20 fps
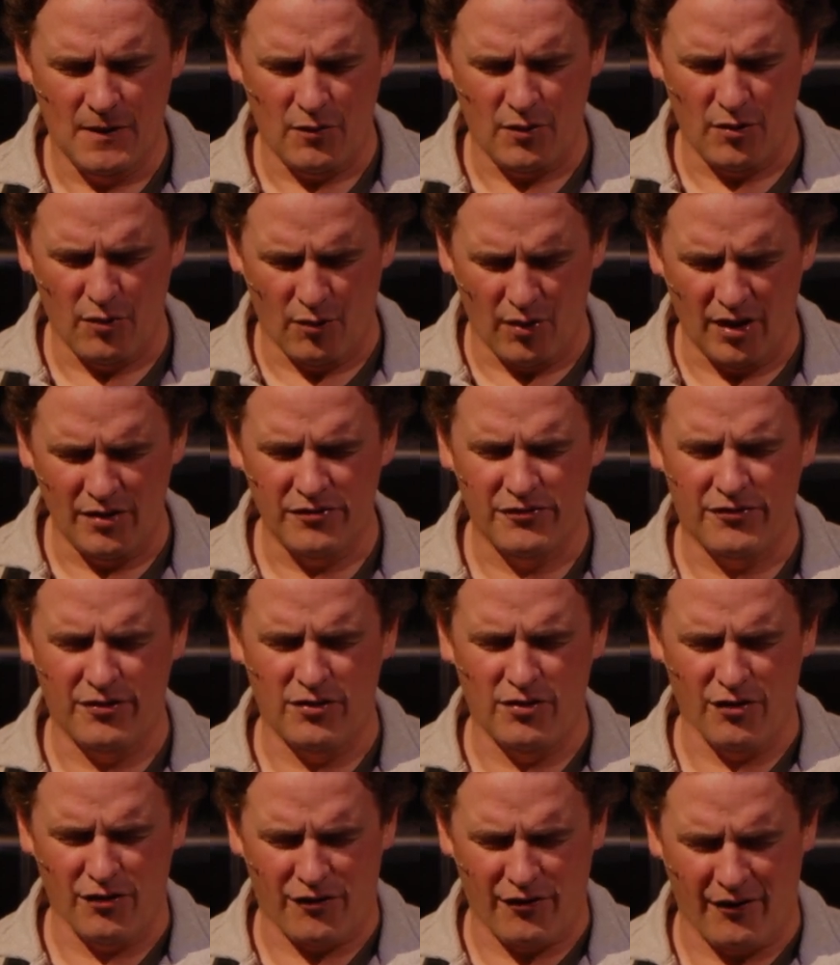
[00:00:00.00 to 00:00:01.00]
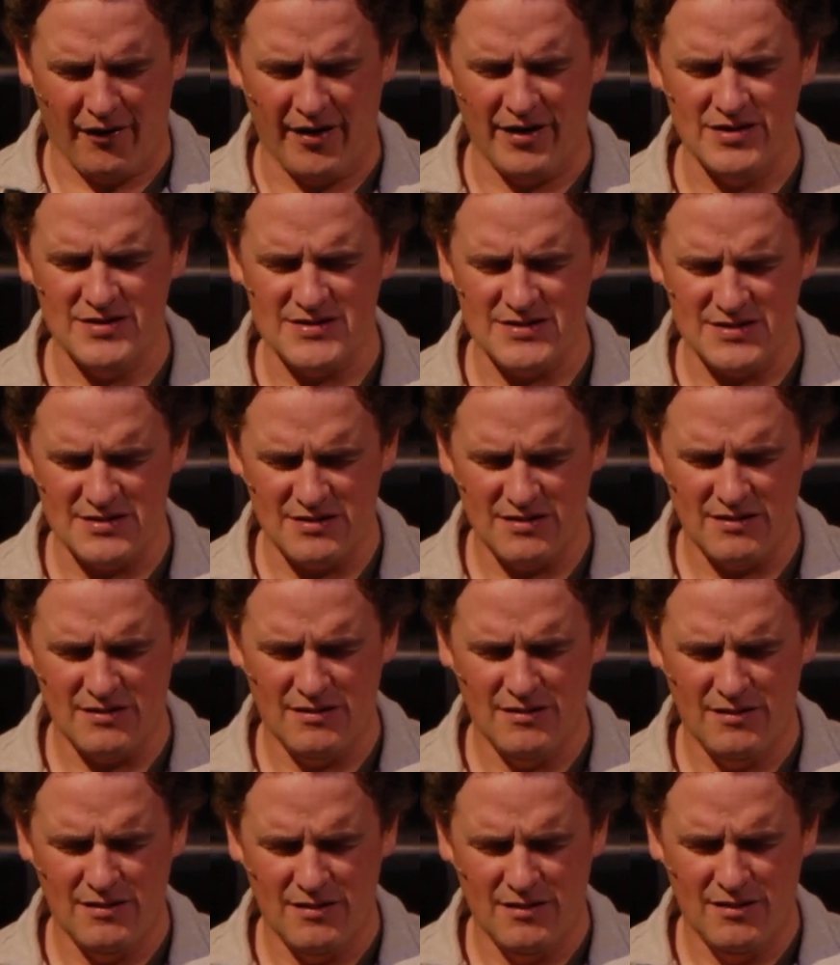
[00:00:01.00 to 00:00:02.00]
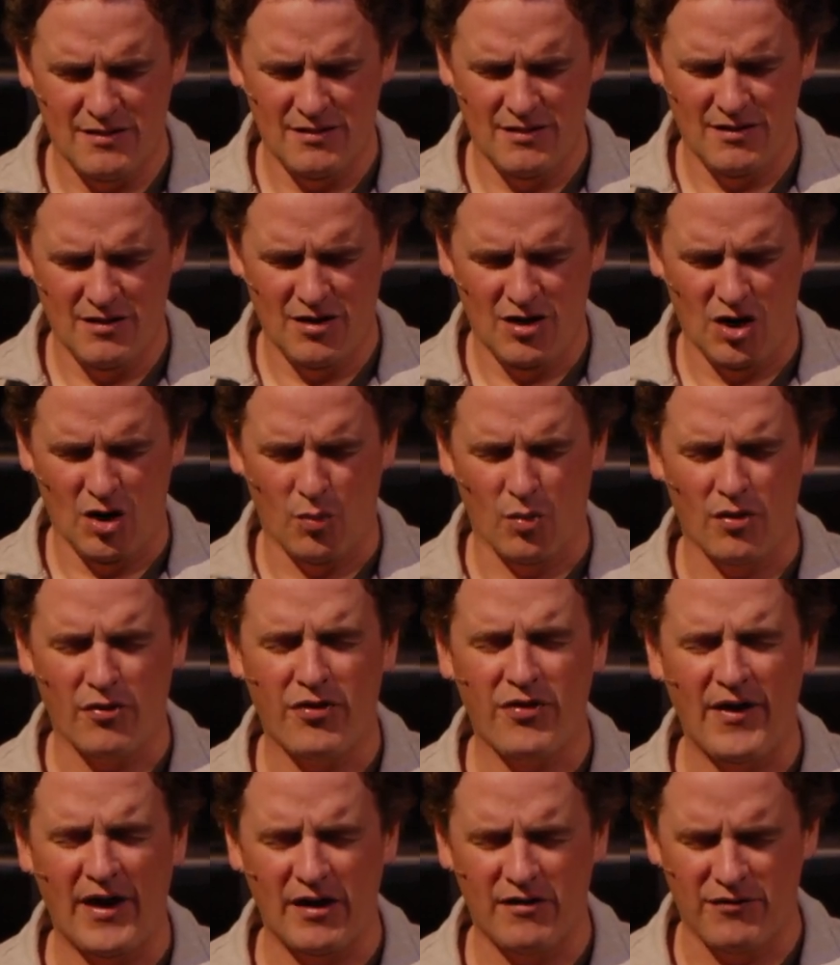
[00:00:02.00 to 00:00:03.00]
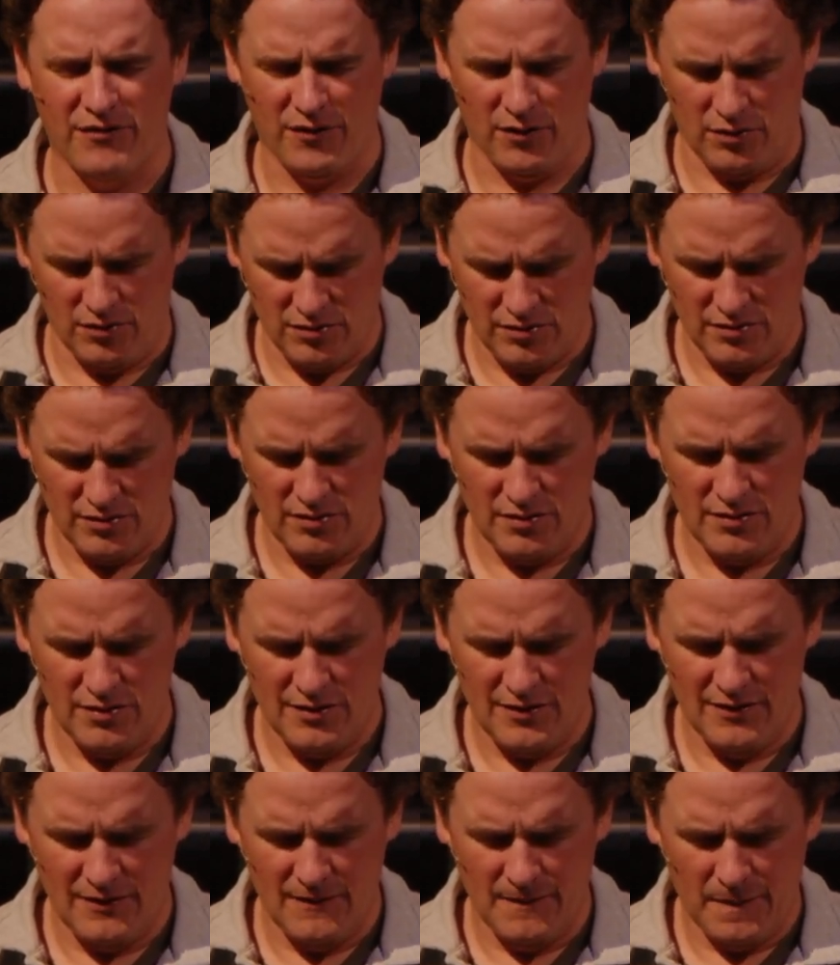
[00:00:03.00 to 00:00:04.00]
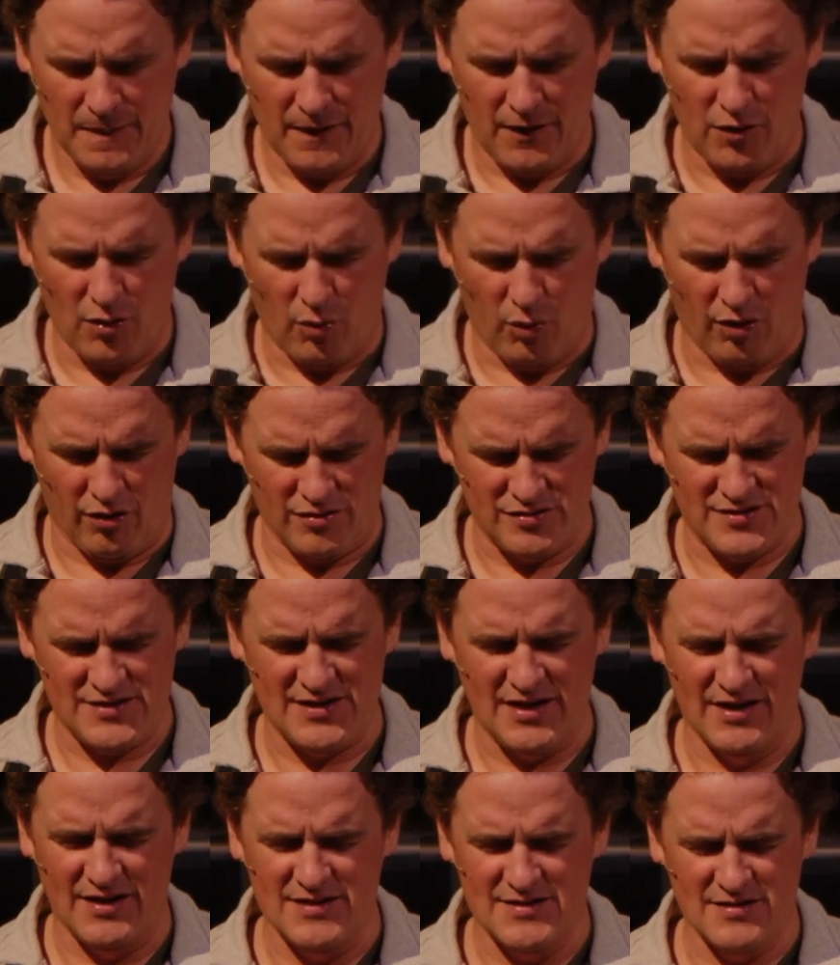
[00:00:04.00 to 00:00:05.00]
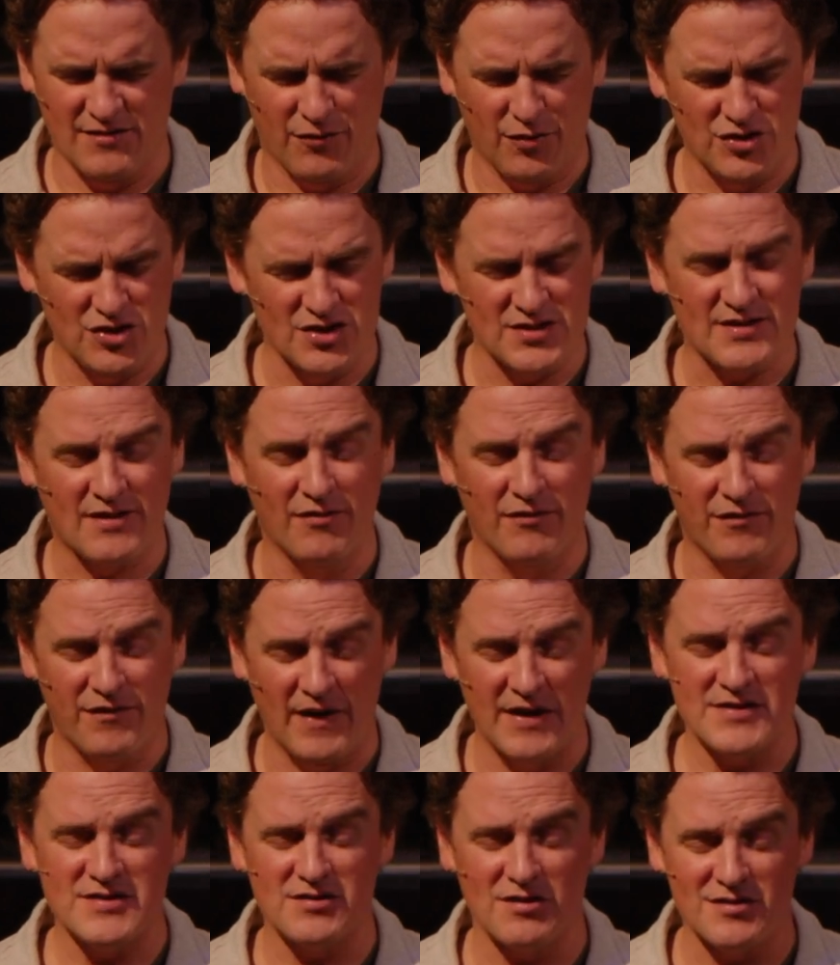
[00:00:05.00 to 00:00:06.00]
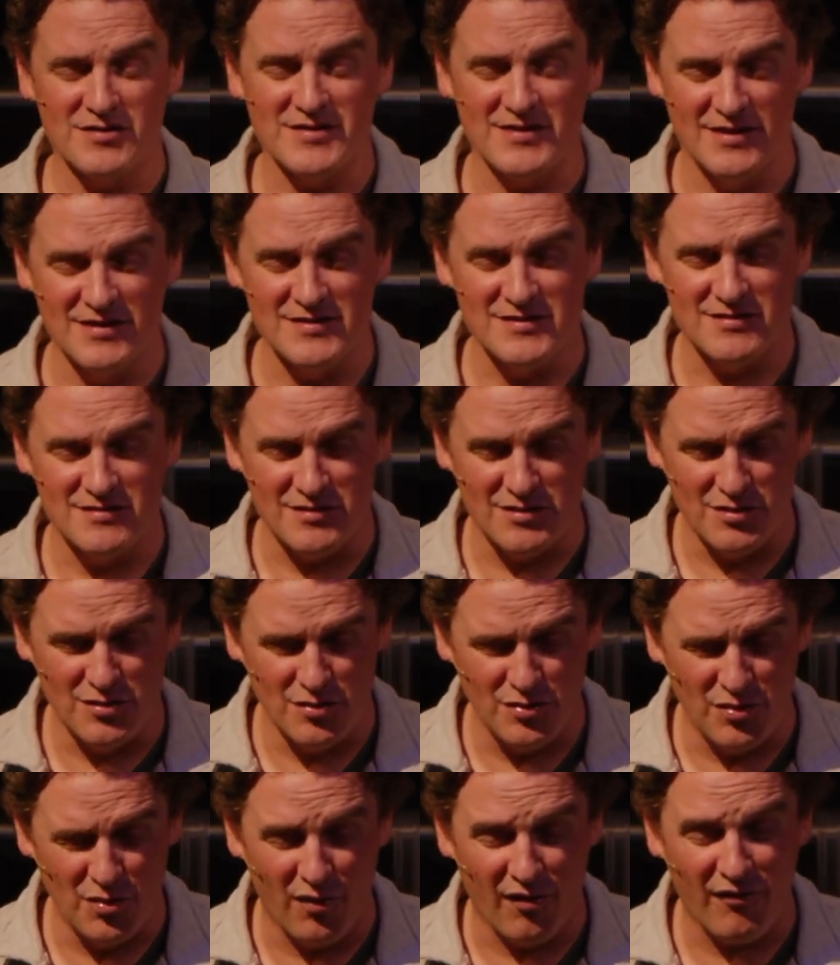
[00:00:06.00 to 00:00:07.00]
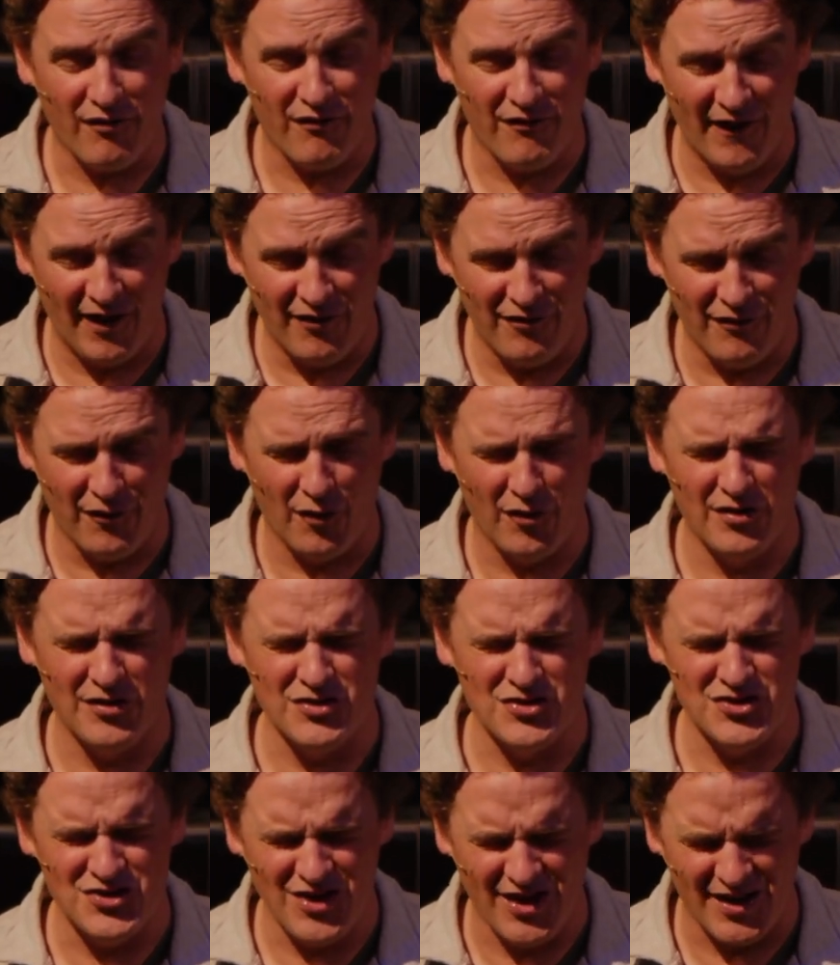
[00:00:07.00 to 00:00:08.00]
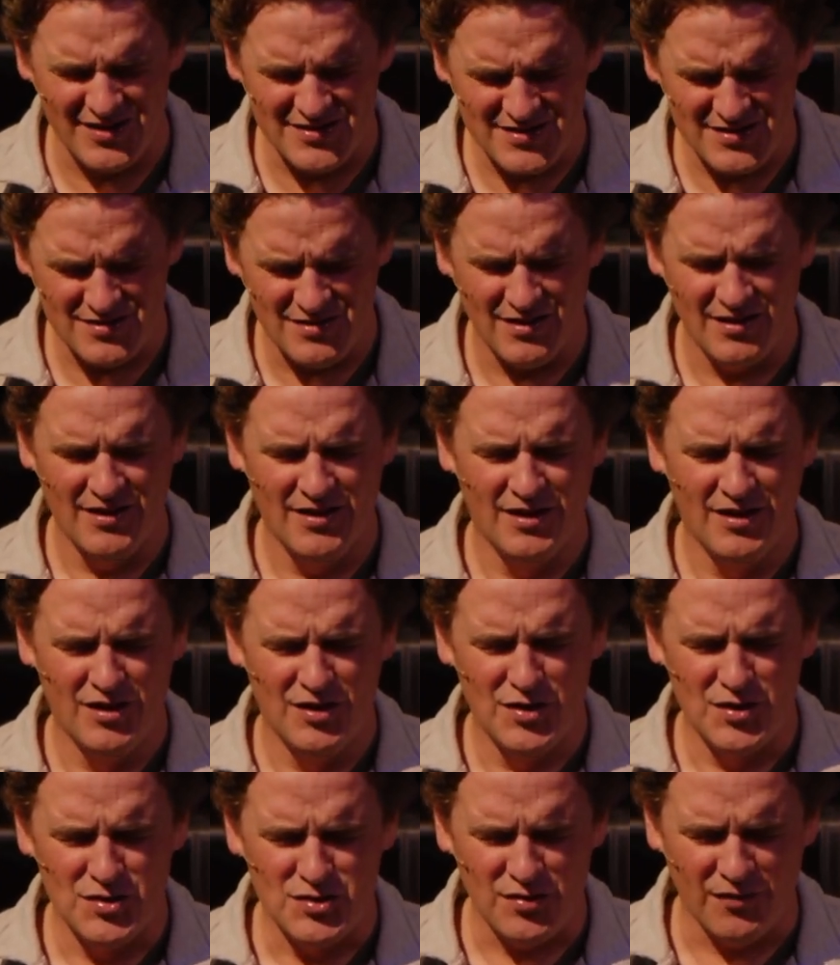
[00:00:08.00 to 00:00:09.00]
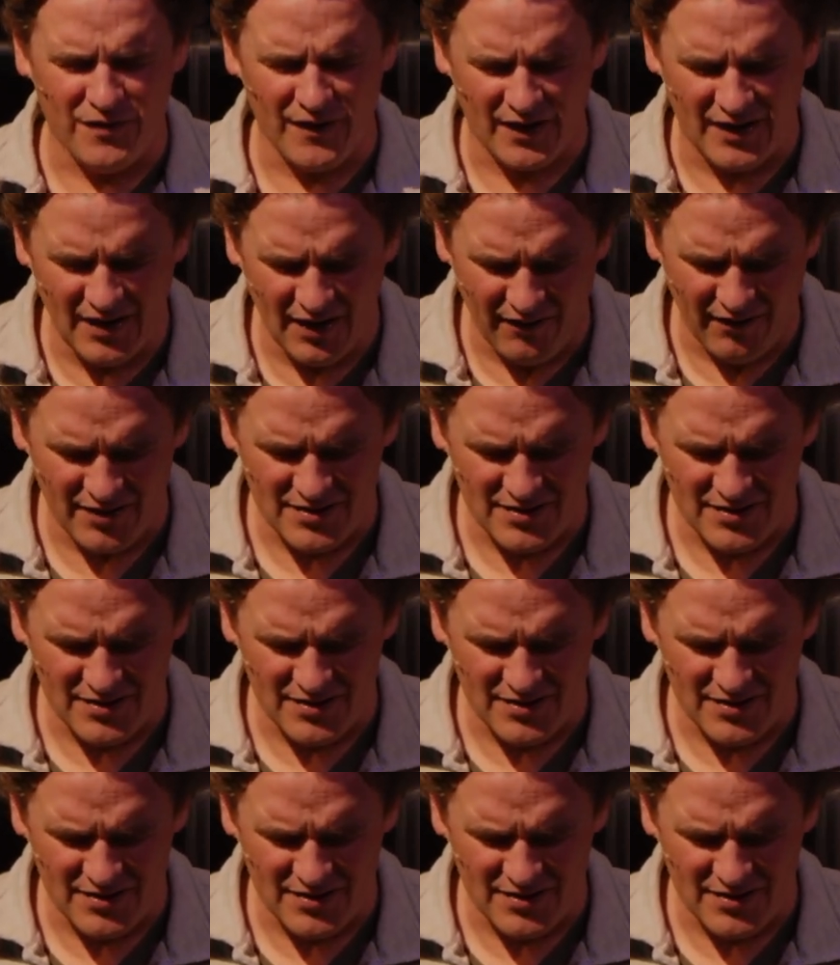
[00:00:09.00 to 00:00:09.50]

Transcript: we run to your grace, and we're thankful that your word says if we just confess our sins to you, you are faithful and just to forgive